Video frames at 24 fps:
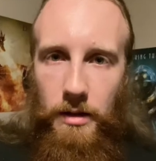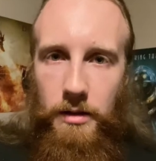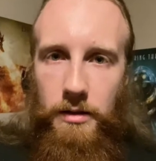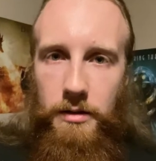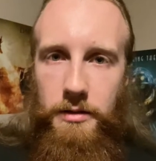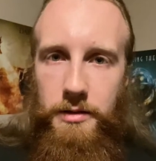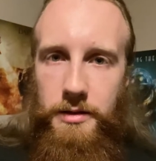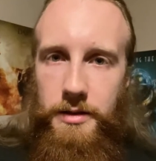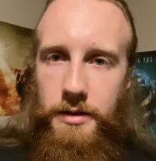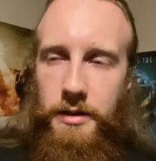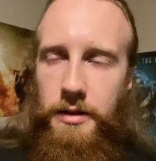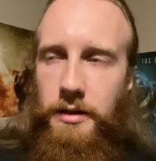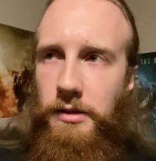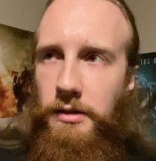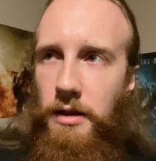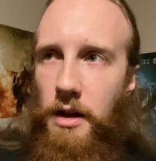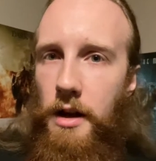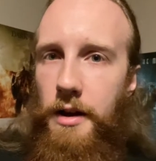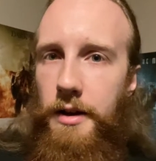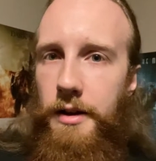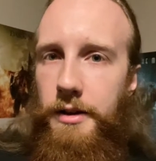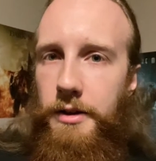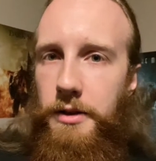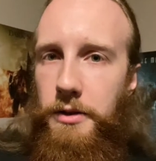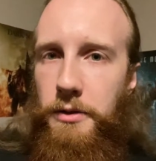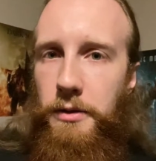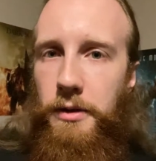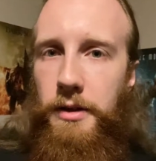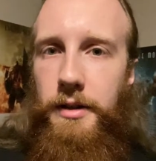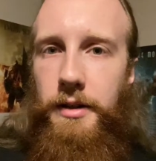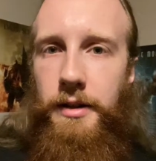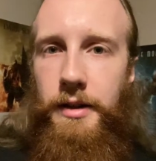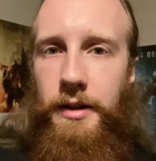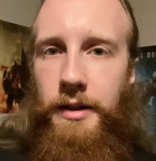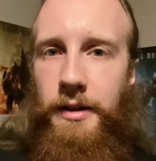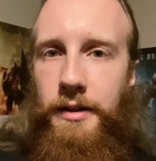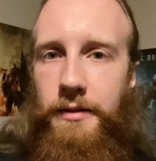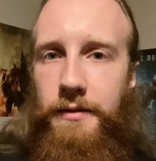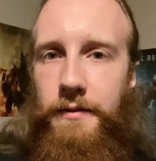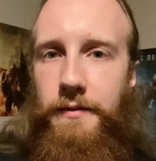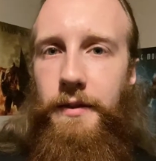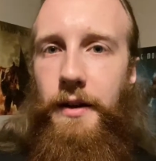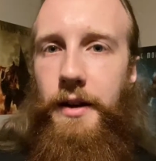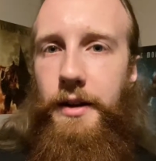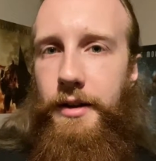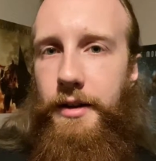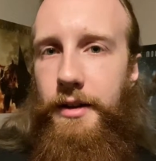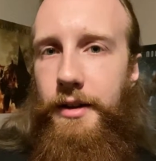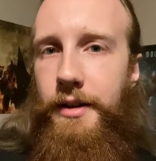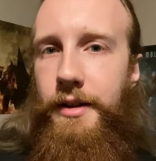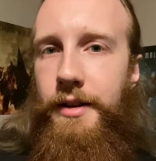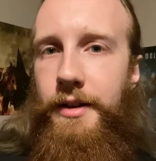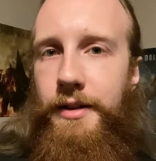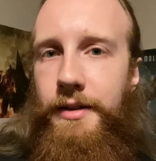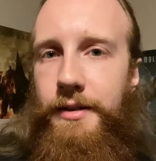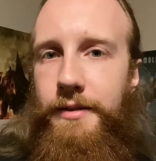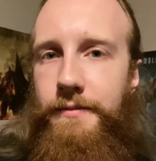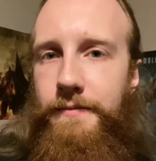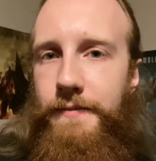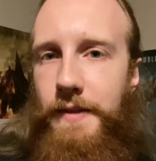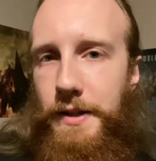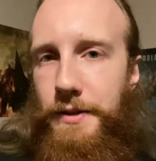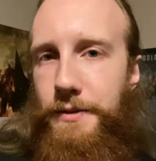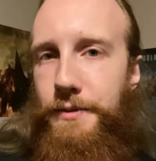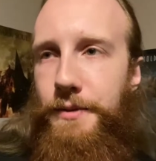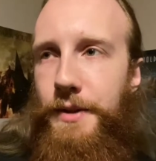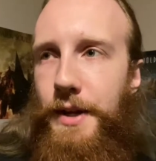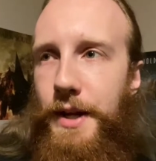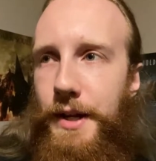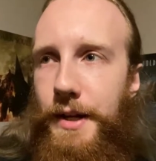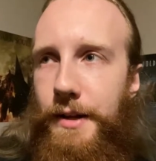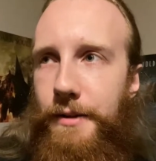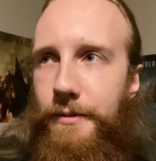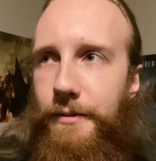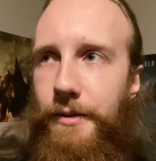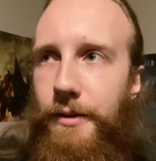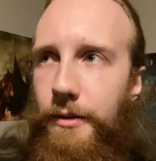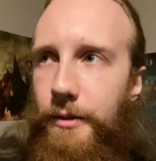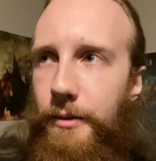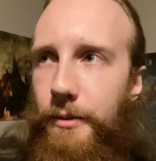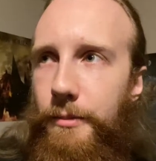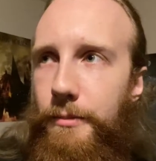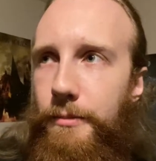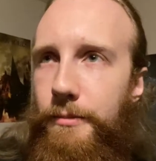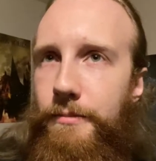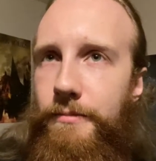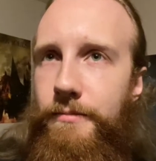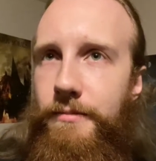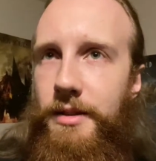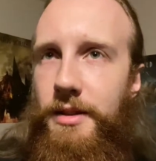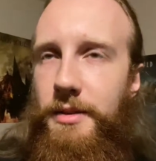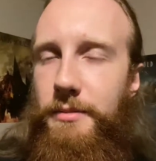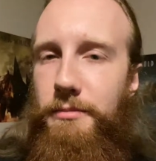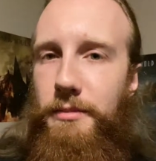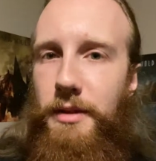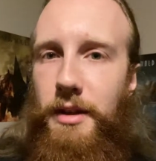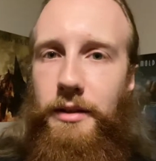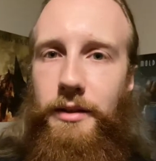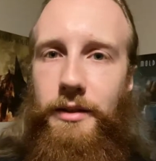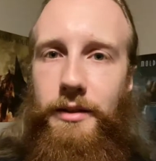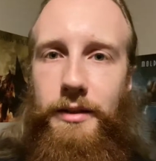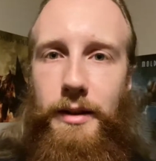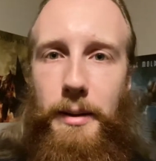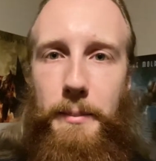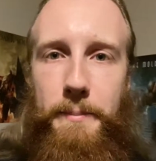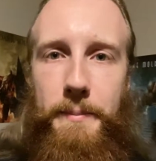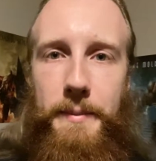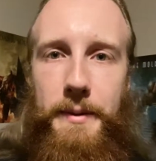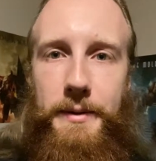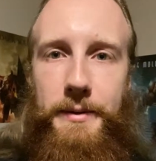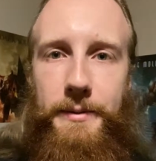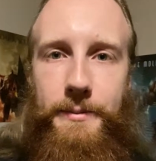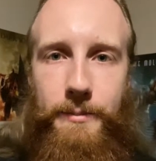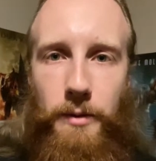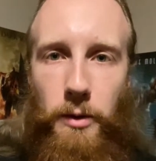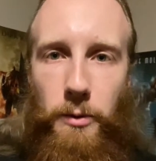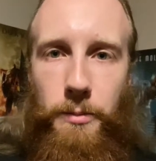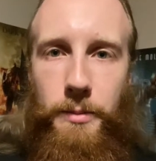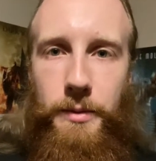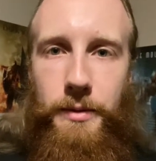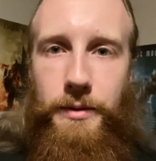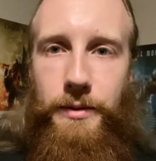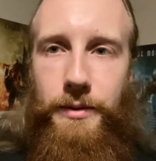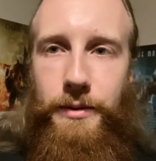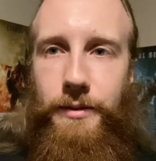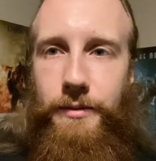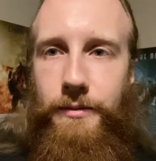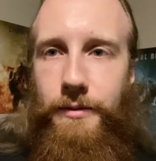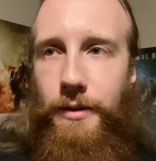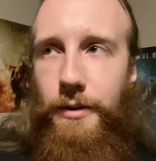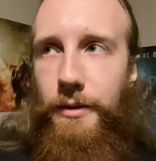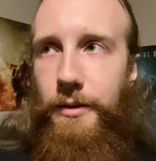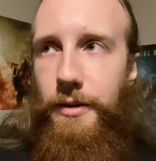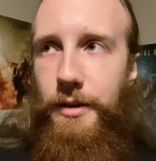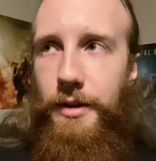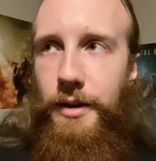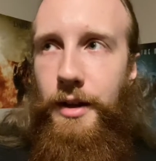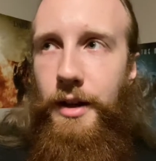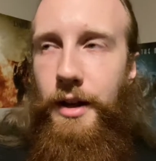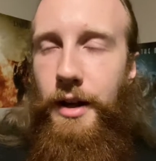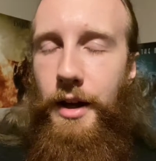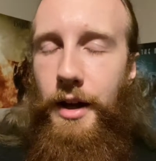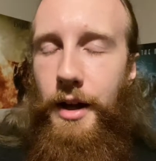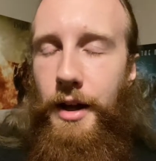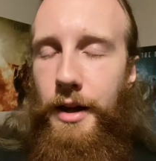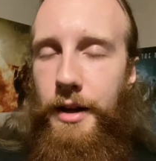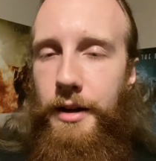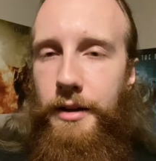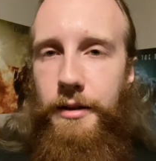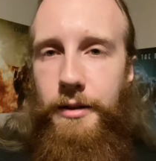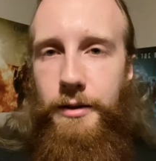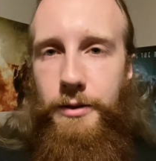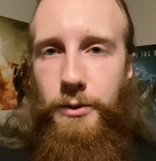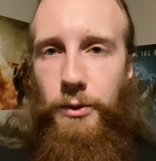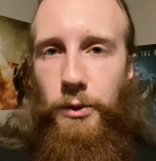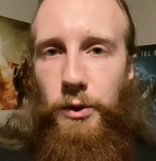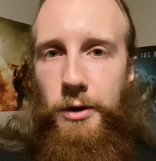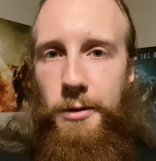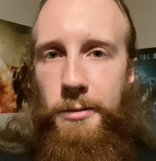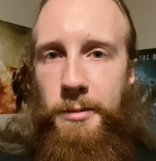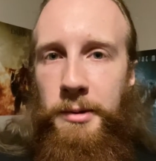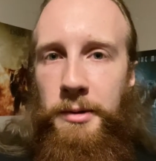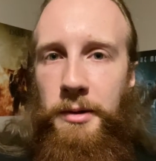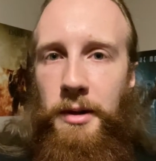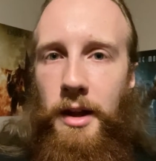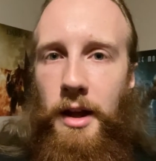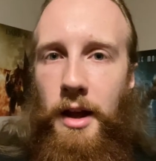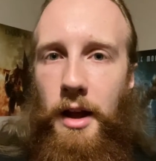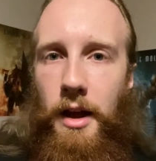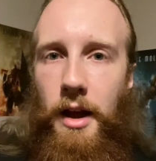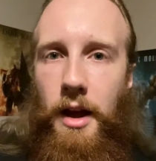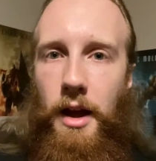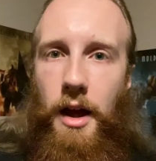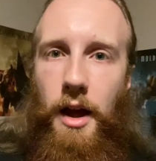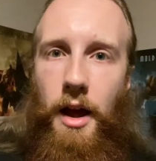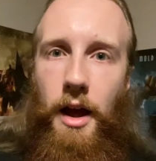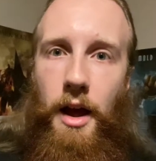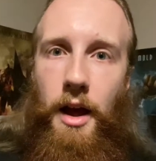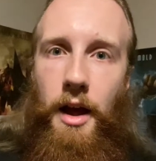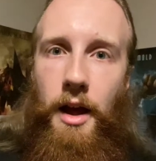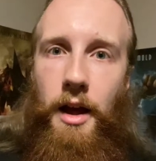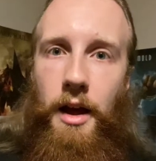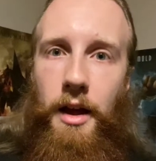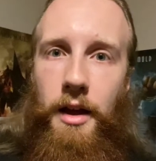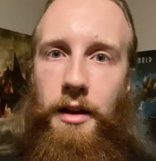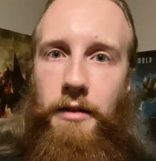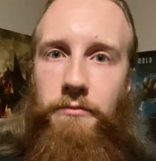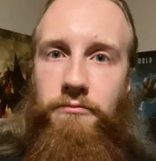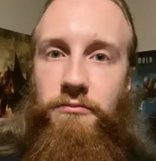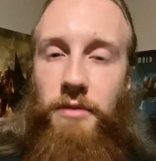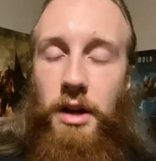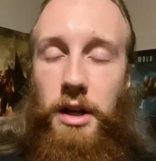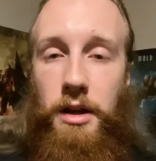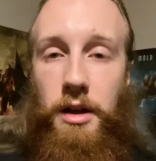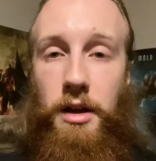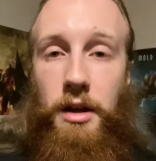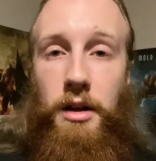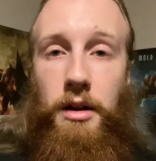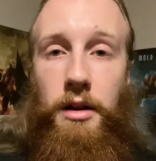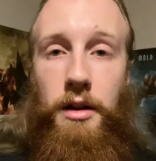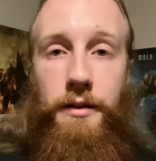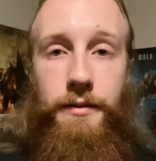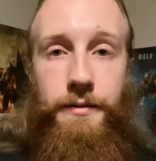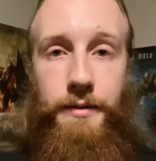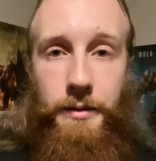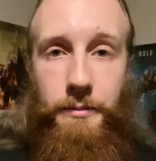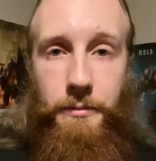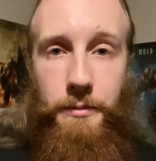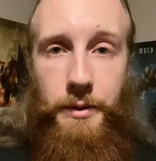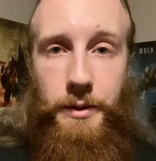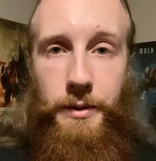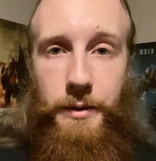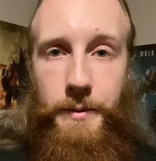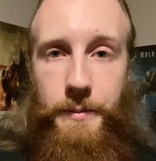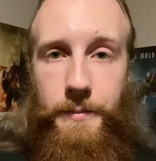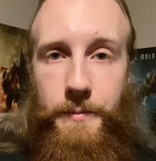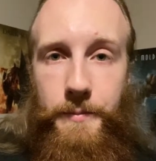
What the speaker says: it was a good, fun, entertaining film, some nice set-piece moments, very enjoyable, and I had a lot of fun with it.